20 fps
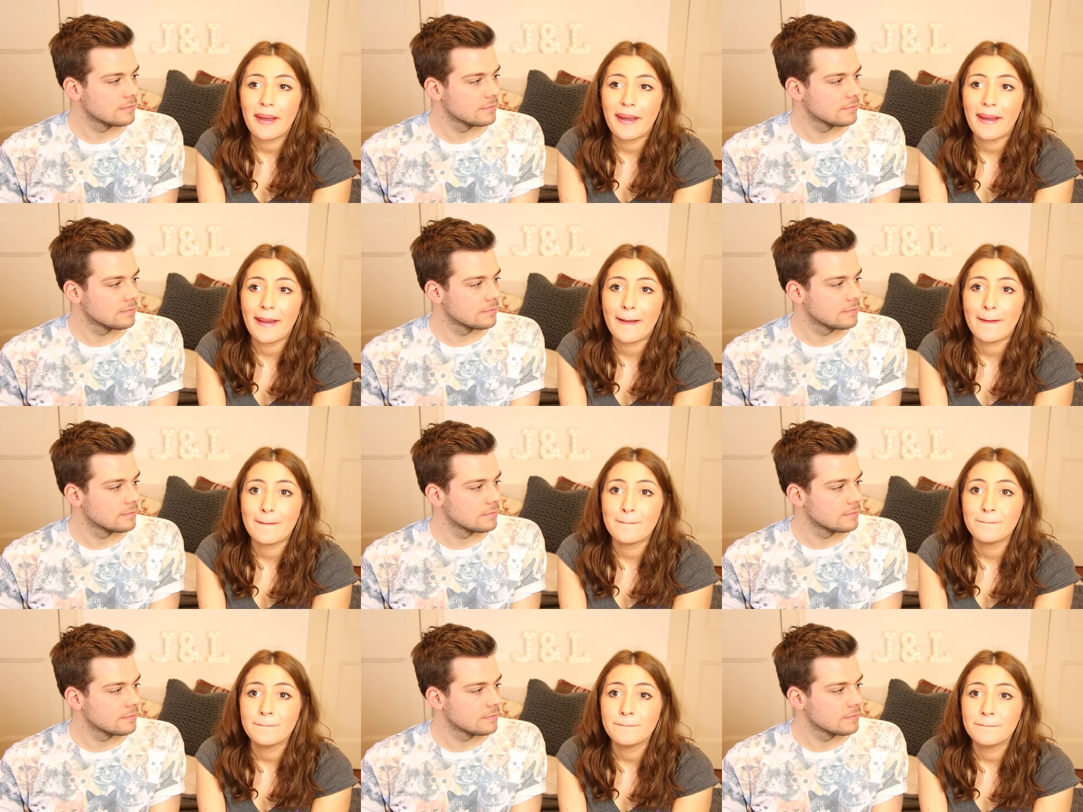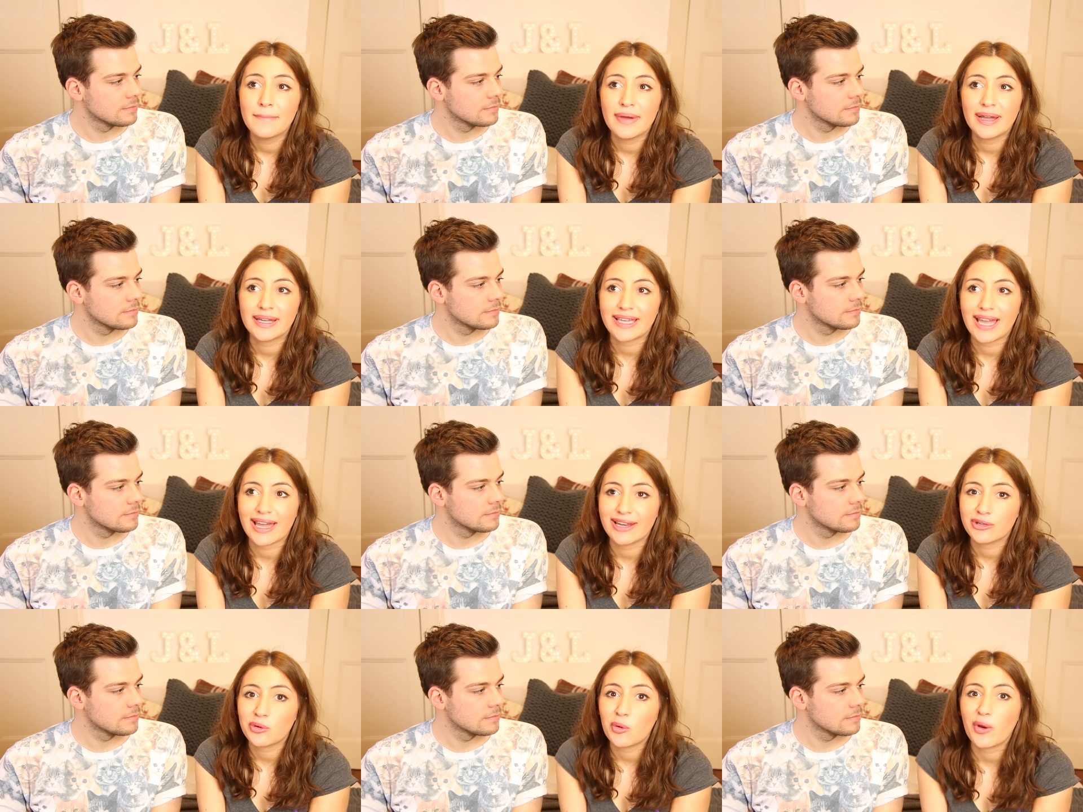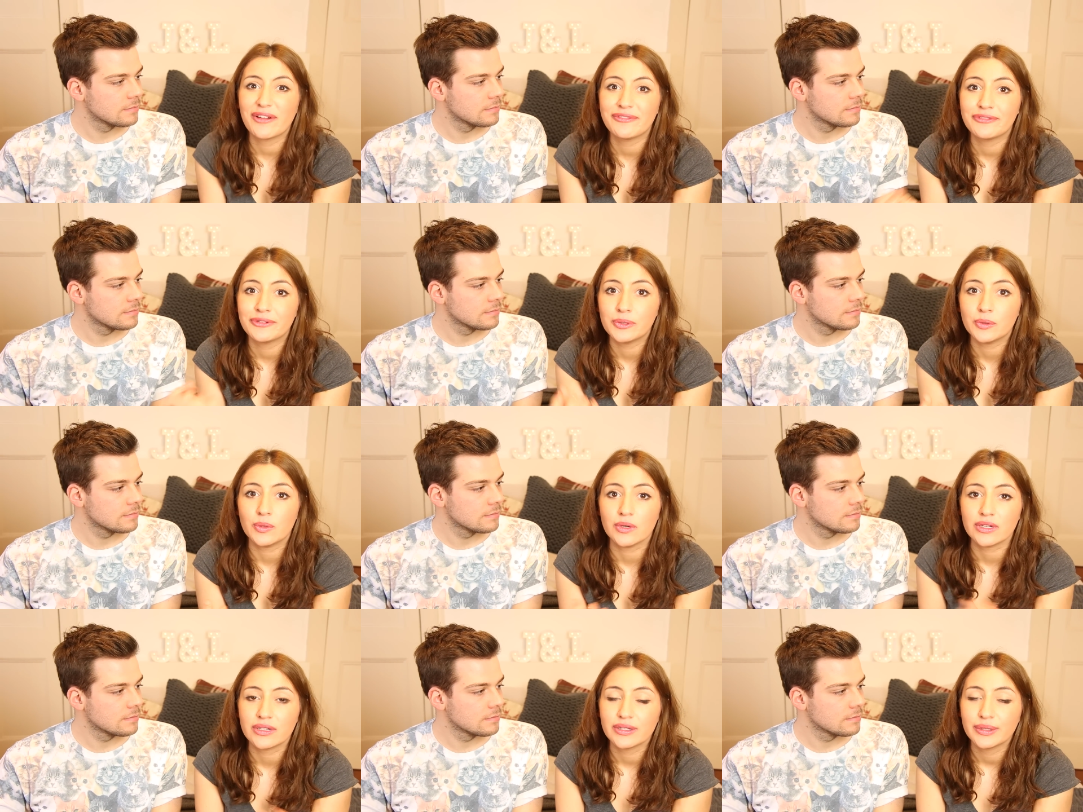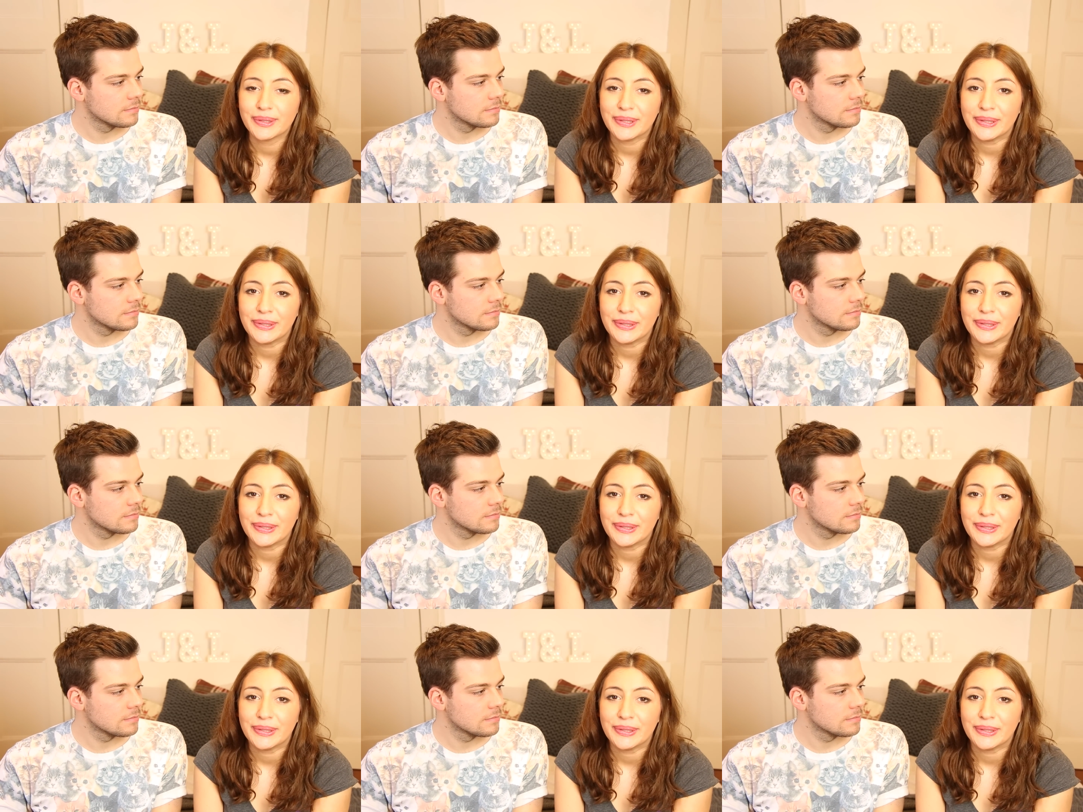Speaker 1: Um, again, quite forward.